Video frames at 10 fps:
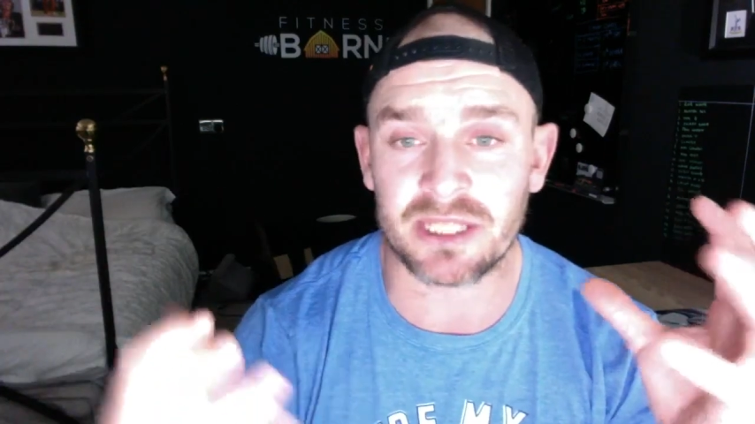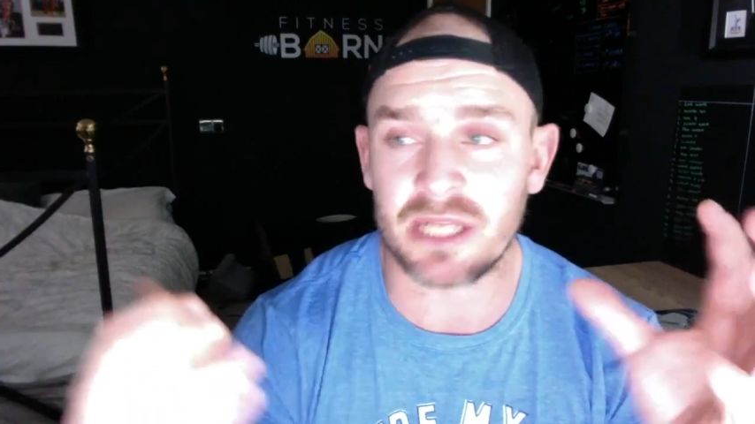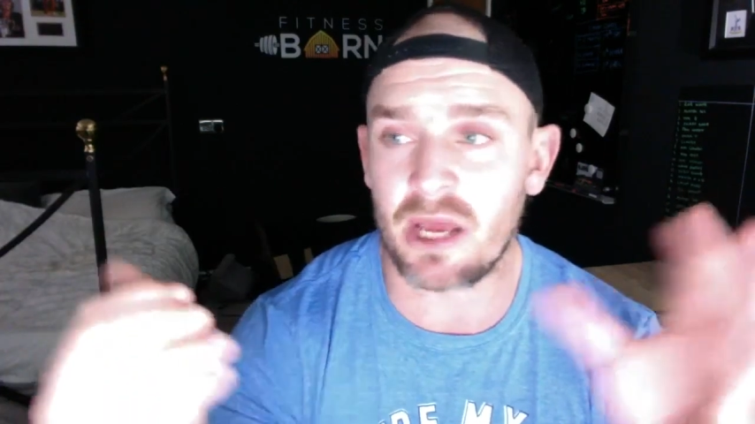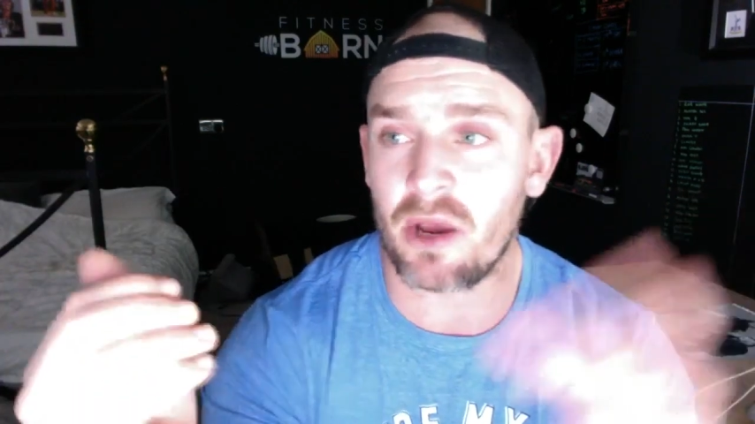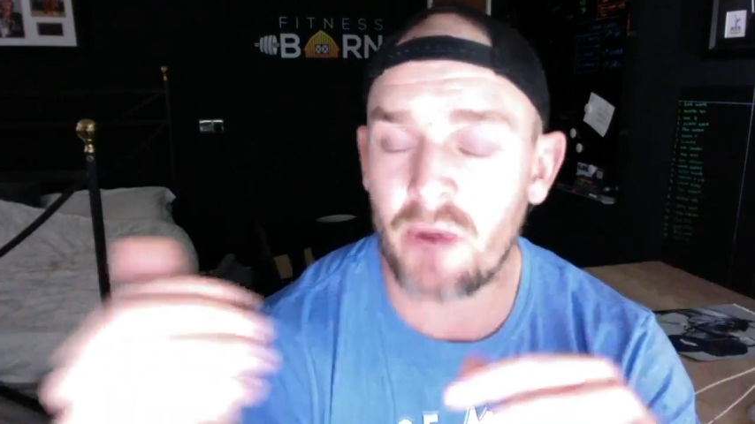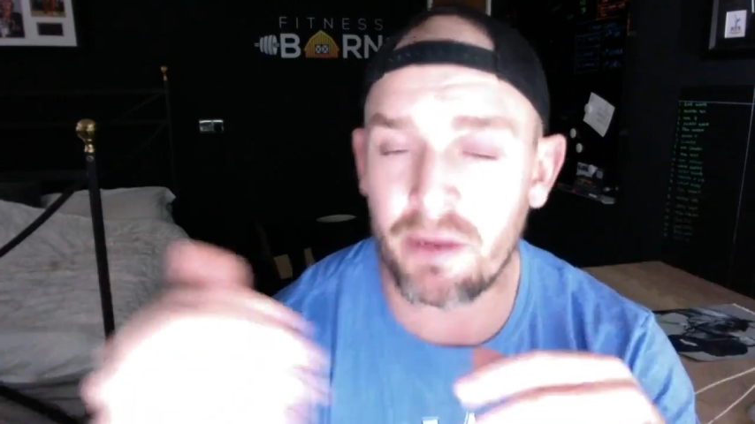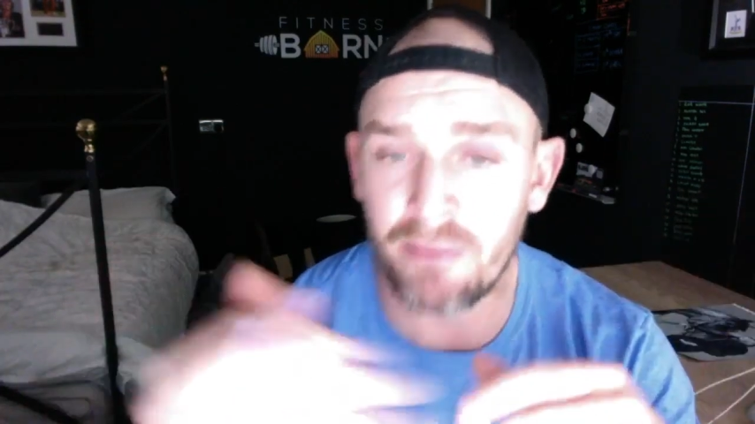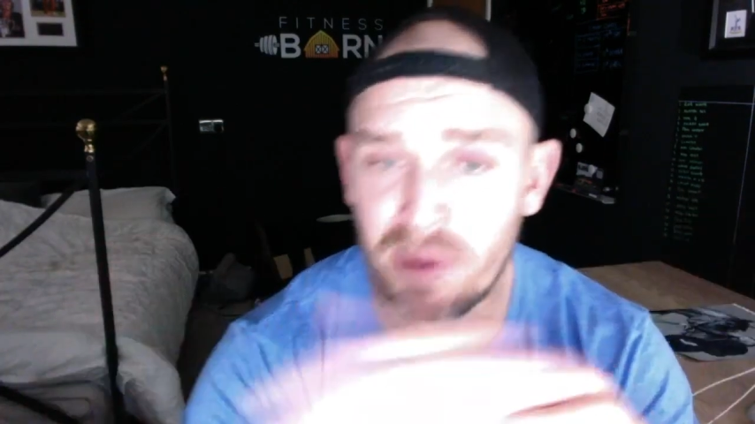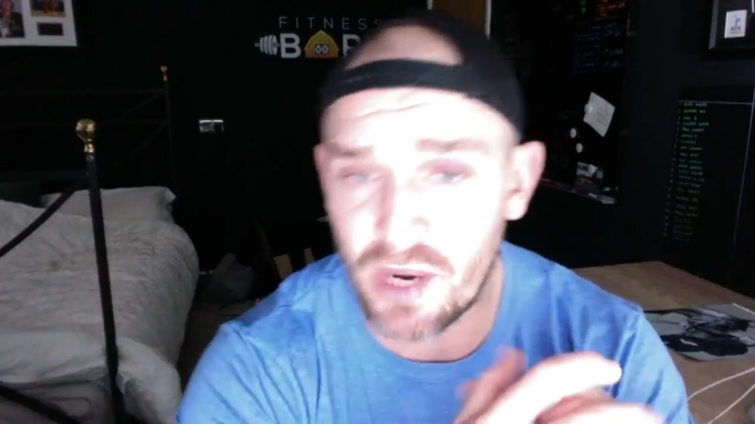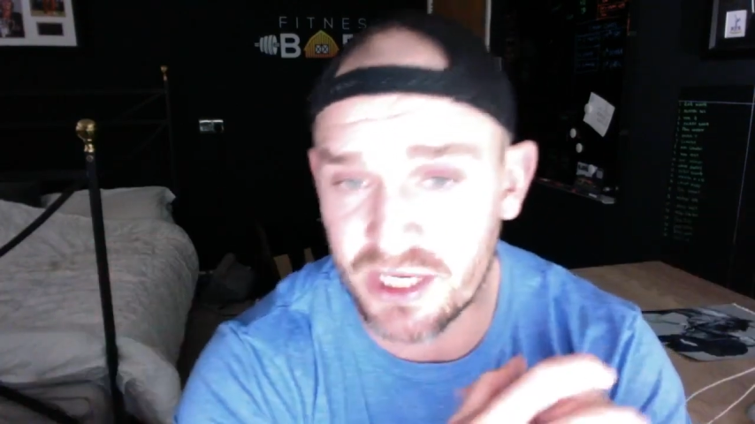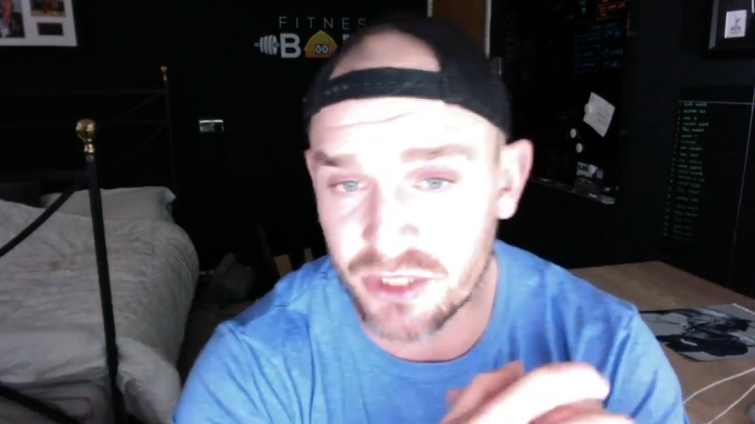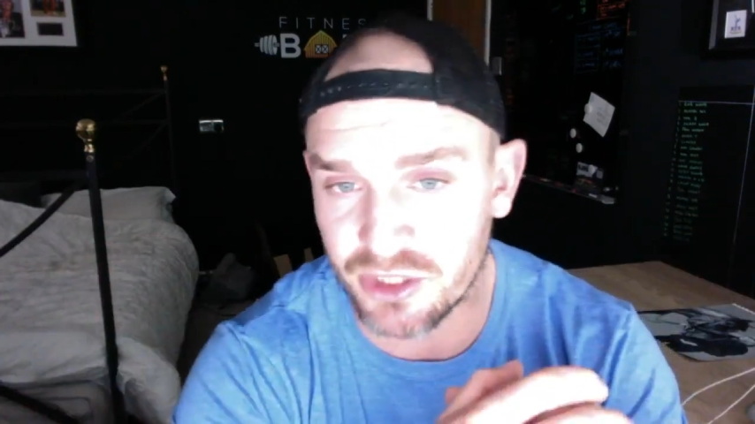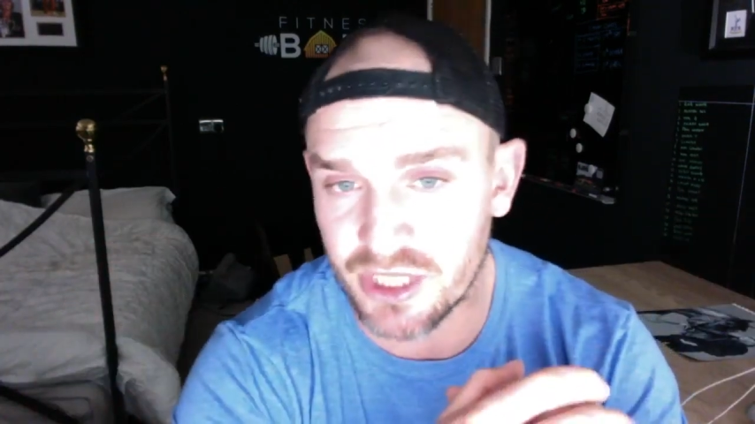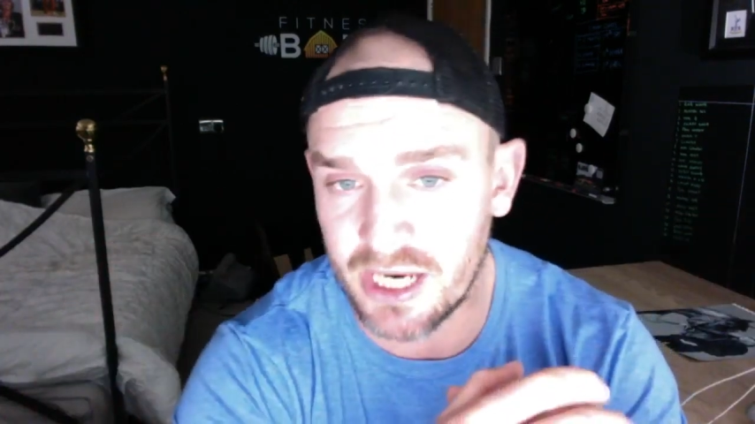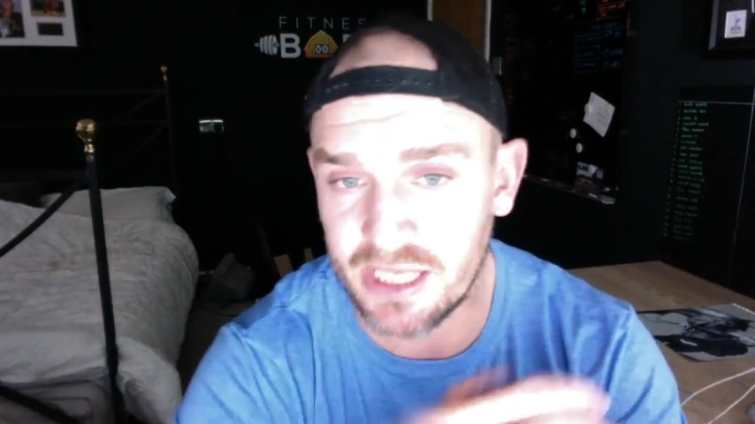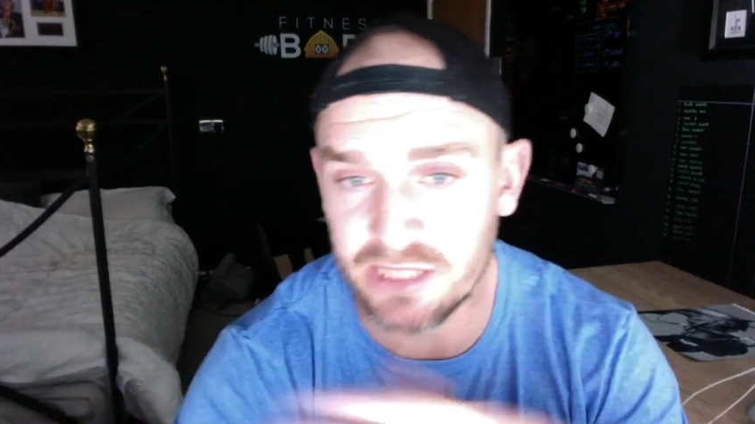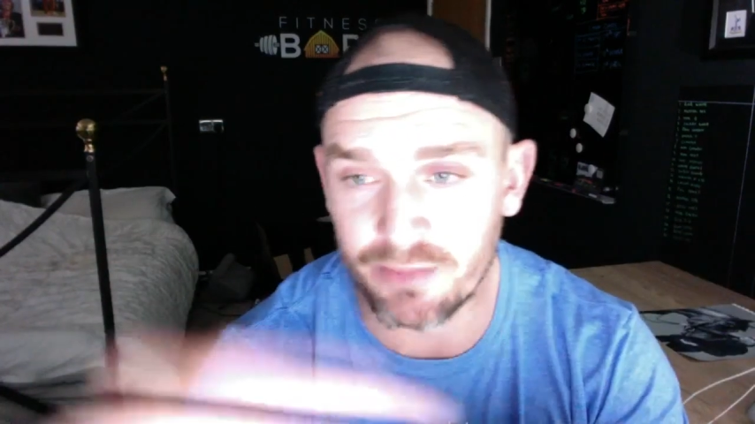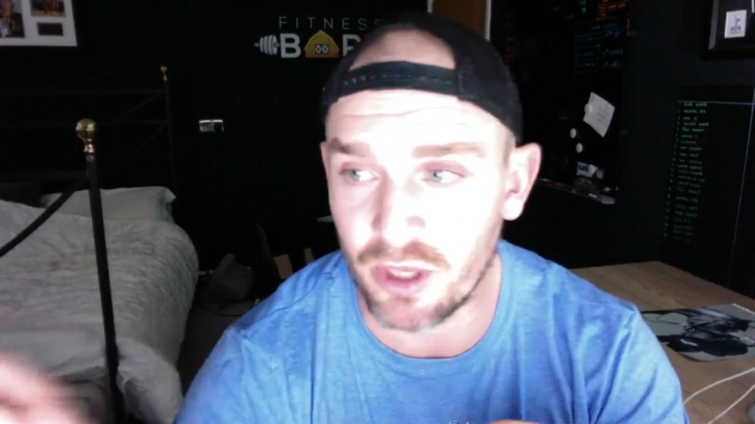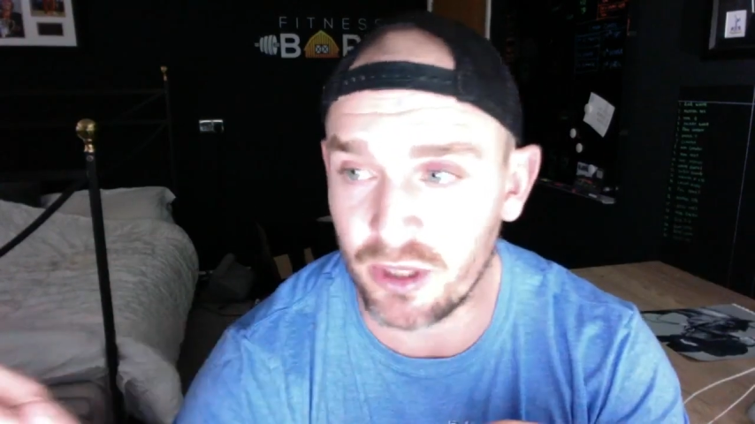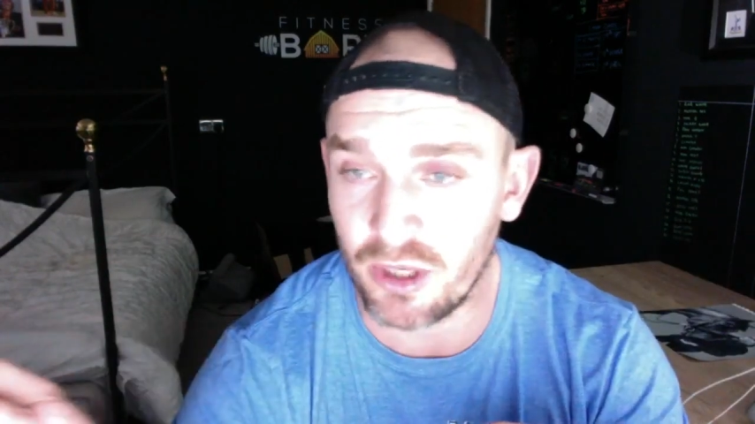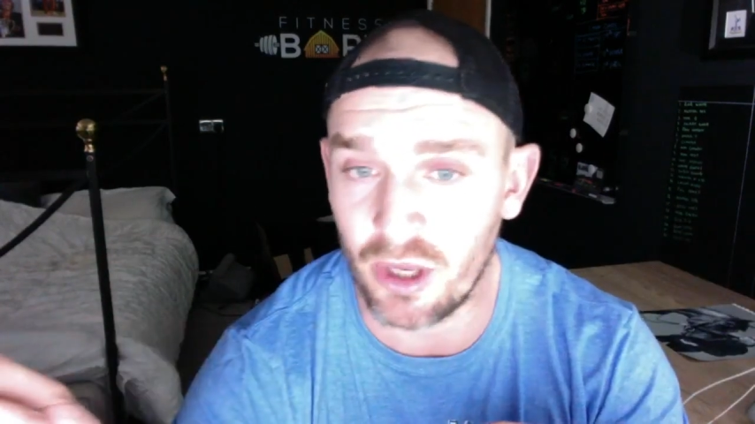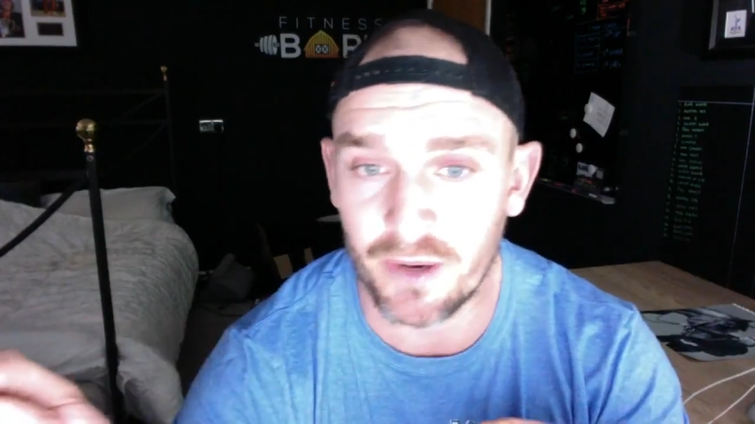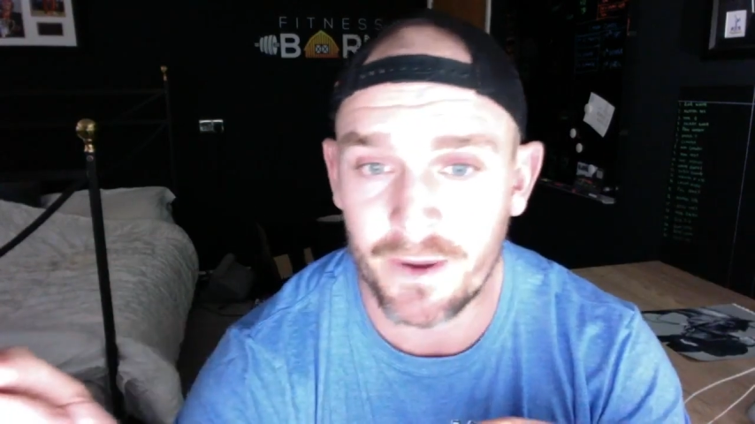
It's like, oh, right, my weight's not changed, but look,